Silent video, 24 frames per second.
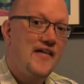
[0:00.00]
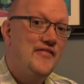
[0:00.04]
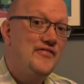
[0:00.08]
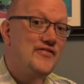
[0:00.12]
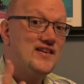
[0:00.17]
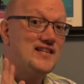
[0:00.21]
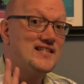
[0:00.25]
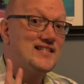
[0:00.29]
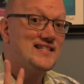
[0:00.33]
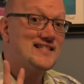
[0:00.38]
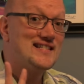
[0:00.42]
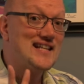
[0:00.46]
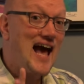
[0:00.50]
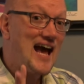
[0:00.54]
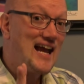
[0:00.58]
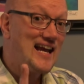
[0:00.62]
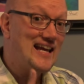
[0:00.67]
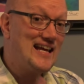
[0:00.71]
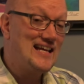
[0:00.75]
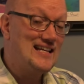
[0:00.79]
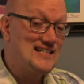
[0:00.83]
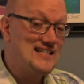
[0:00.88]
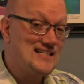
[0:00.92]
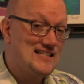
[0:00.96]
The
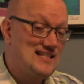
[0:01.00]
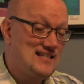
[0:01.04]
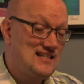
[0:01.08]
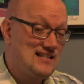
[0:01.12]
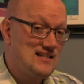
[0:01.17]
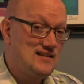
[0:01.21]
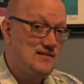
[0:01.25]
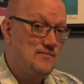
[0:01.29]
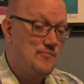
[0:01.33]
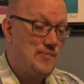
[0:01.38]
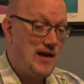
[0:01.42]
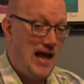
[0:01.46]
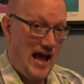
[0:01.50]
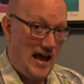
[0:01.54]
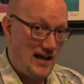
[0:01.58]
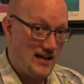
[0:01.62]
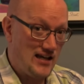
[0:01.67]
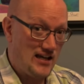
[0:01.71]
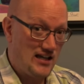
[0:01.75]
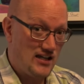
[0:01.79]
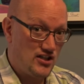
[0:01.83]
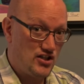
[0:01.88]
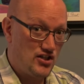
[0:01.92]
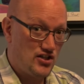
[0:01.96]
second
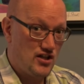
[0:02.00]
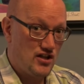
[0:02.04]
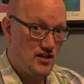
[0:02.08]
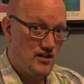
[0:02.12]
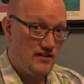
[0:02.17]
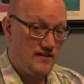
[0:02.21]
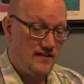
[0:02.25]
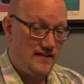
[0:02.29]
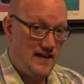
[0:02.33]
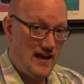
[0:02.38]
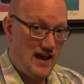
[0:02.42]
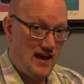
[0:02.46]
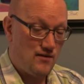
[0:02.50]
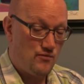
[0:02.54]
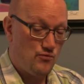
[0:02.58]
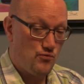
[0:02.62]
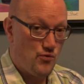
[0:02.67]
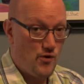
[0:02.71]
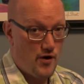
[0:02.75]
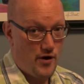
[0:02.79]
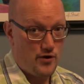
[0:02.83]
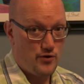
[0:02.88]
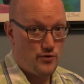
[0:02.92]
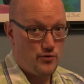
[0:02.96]
package that
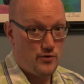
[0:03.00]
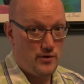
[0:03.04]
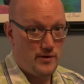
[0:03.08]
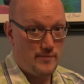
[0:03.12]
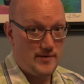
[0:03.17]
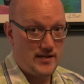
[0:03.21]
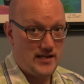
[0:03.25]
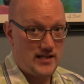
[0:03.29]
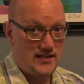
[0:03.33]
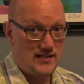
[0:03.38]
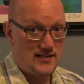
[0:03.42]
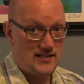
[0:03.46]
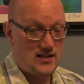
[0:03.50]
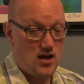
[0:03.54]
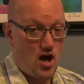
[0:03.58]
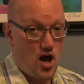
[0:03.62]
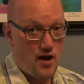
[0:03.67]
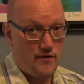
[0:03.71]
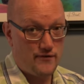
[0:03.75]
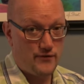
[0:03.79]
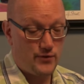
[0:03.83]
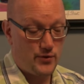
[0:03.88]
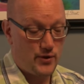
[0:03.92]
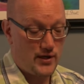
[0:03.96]
Royal Caribbean is
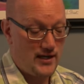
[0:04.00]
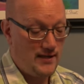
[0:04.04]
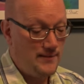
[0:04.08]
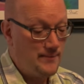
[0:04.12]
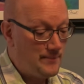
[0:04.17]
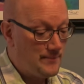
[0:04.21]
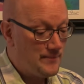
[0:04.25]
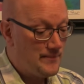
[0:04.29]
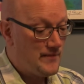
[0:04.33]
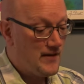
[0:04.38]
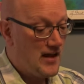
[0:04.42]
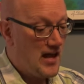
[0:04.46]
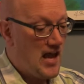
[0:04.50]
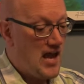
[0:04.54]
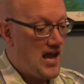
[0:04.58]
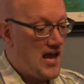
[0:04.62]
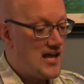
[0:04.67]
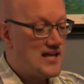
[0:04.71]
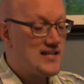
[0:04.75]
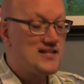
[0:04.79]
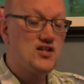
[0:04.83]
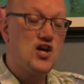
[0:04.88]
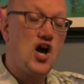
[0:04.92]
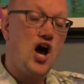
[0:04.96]
offering
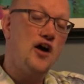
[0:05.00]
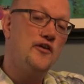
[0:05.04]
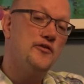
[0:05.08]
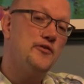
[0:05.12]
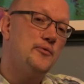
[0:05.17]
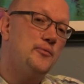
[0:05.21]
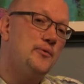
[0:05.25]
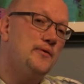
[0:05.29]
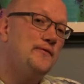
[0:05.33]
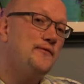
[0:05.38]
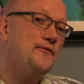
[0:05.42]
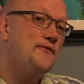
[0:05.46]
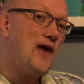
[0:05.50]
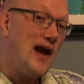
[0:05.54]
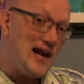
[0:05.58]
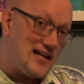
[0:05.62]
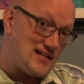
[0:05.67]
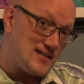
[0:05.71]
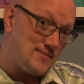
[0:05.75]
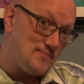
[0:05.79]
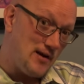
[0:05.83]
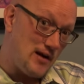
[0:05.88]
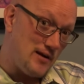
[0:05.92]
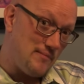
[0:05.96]
is called the
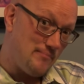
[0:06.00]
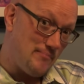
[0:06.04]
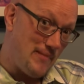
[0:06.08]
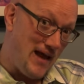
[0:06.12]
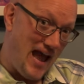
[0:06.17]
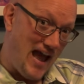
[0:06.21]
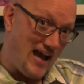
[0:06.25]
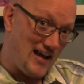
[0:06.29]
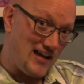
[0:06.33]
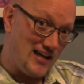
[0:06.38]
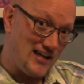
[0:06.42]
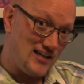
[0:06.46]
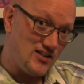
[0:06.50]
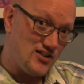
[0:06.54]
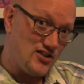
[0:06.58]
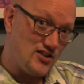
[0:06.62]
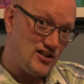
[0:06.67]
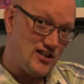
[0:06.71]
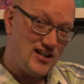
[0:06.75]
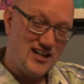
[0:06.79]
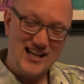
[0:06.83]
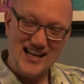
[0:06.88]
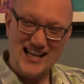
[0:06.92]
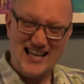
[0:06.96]
Refreshment
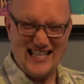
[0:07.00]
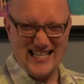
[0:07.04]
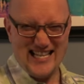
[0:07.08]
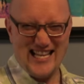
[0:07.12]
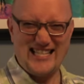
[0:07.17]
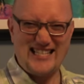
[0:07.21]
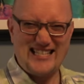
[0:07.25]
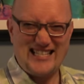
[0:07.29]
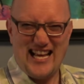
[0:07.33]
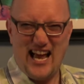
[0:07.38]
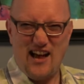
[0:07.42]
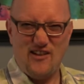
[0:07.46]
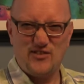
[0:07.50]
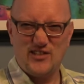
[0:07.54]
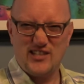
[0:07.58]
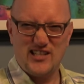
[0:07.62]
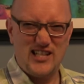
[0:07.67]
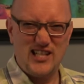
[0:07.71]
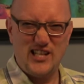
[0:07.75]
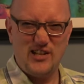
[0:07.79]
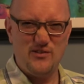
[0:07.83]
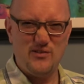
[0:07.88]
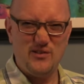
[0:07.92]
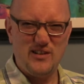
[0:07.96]
Package. Doesn't that sound
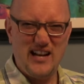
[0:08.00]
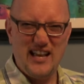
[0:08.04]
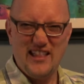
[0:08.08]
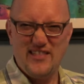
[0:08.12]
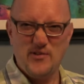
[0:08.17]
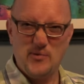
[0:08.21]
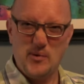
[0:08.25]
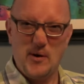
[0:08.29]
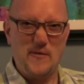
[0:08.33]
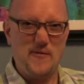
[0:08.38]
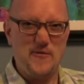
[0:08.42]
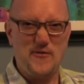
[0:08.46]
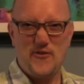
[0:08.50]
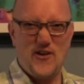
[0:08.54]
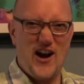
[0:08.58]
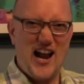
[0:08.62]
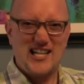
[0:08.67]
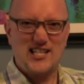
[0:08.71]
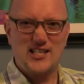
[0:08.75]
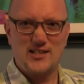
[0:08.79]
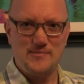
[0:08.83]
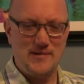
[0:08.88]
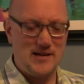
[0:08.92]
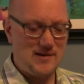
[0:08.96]
cute? The
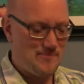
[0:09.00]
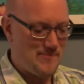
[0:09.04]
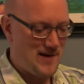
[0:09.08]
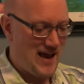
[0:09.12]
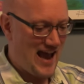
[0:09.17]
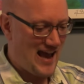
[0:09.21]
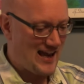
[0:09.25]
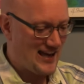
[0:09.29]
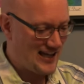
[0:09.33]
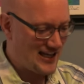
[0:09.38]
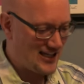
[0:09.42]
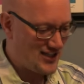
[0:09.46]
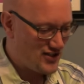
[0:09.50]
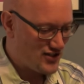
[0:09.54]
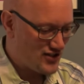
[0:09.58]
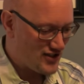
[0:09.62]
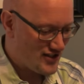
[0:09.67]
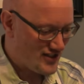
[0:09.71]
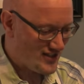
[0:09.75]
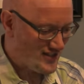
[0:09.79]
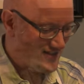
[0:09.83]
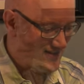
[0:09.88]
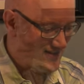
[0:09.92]
Refreshment Package.